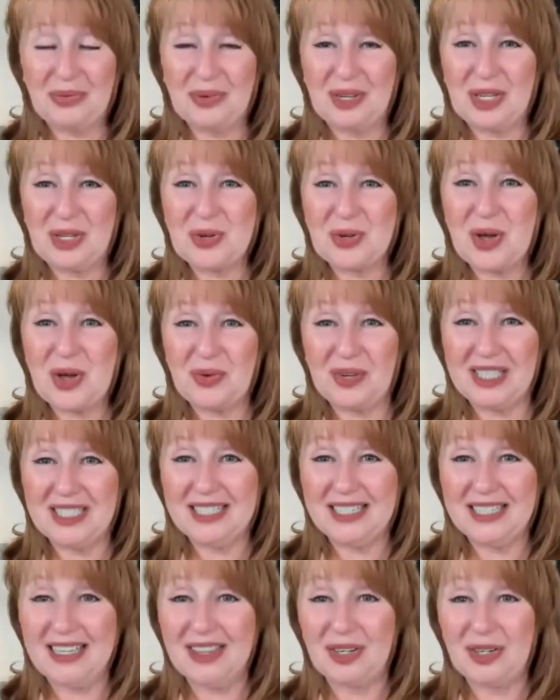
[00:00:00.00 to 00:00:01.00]
When you go
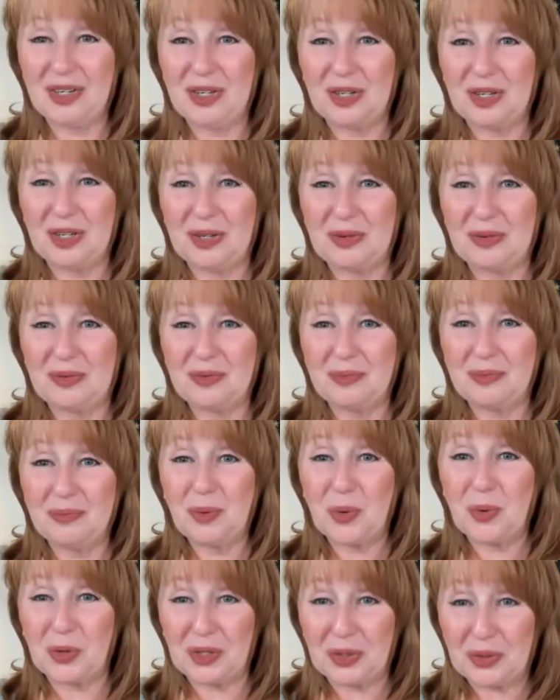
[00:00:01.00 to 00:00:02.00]
into either your
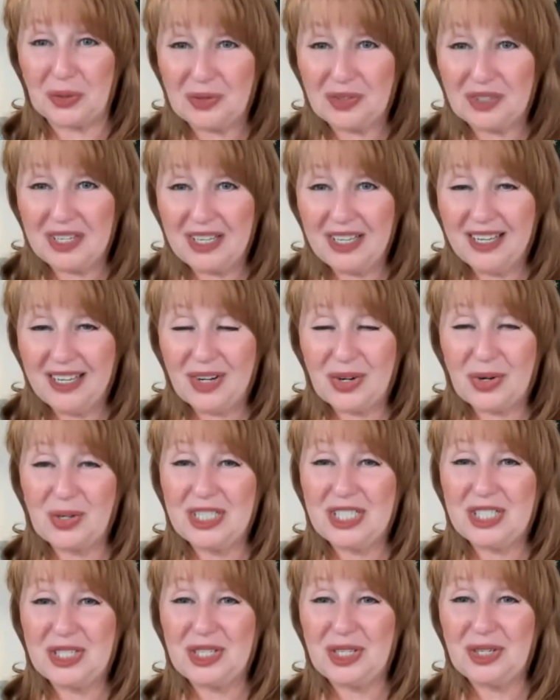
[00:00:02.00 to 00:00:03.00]
portal
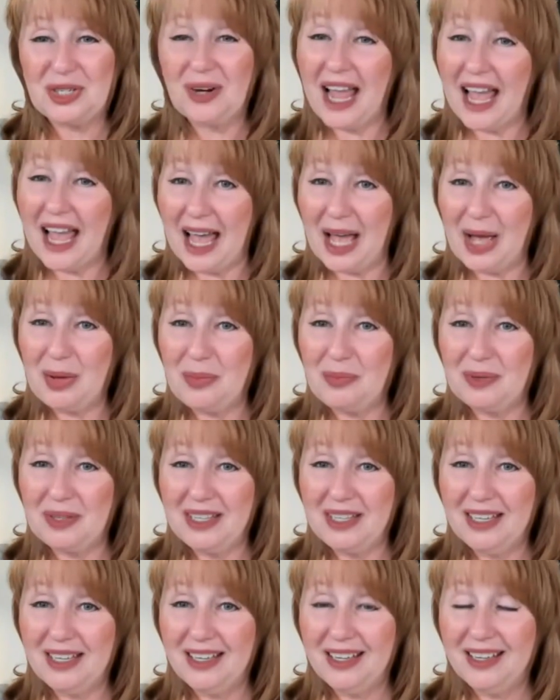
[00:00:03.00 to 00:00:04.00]
or to your app,
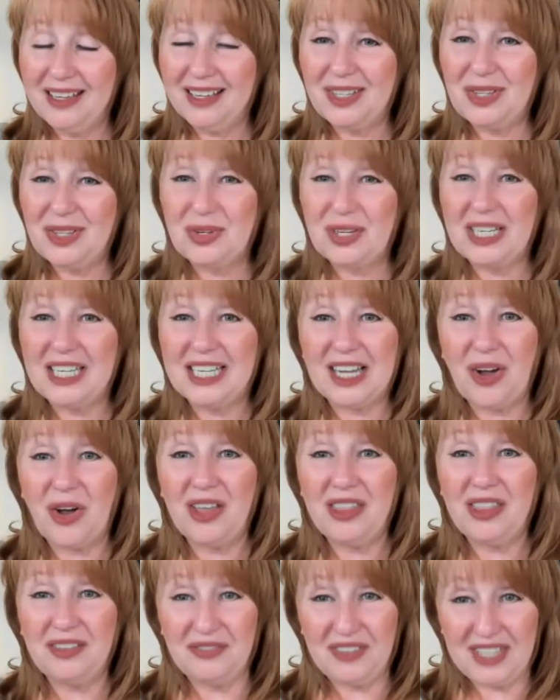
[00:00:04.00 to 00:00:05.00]
you click
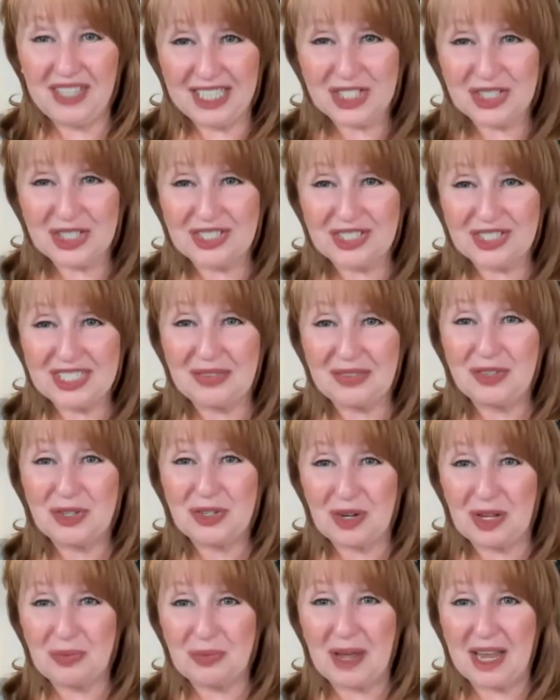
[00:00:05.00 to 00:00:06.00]
on the features of
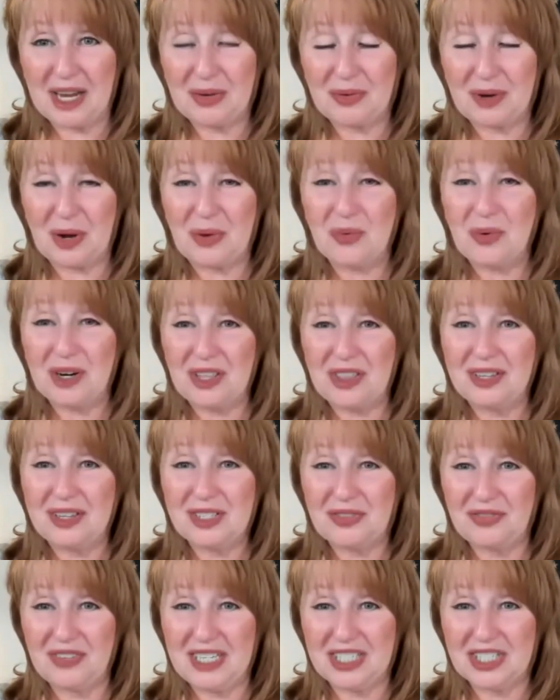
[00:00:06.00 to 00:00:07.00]
Trend Micro. What are
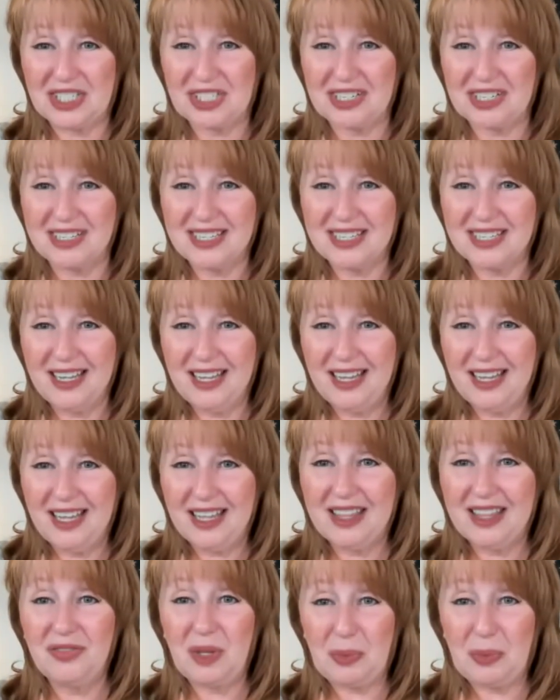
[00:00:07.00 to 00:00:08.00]
those features?
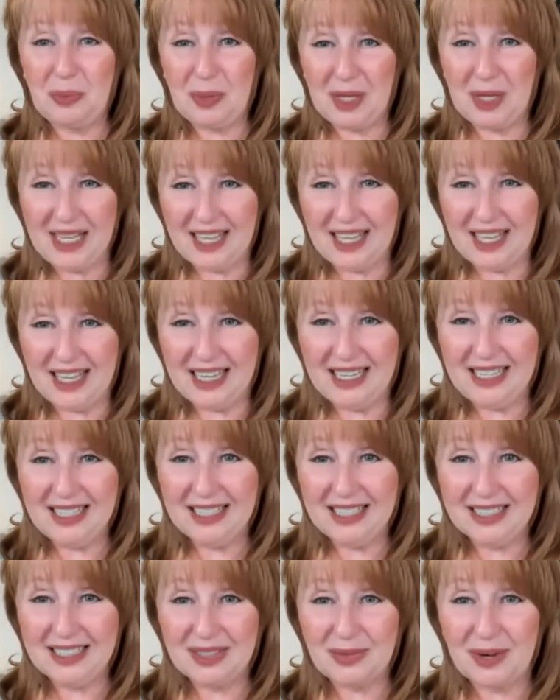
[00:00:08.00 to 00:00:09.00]
The VPN,
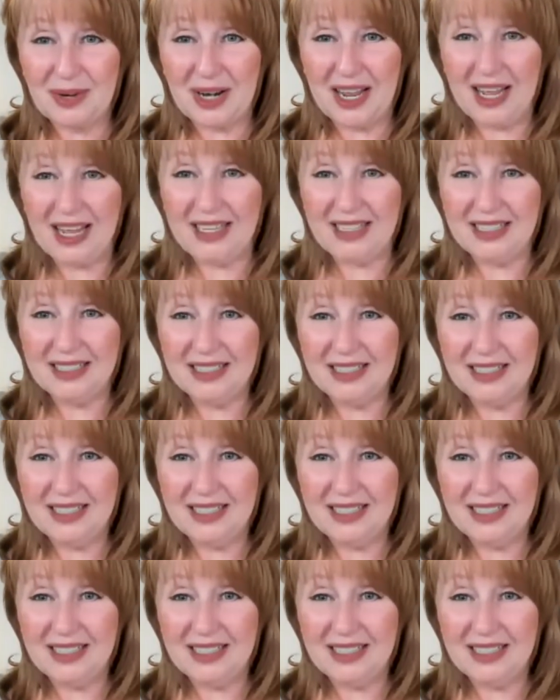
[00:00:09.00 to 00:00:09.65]
right?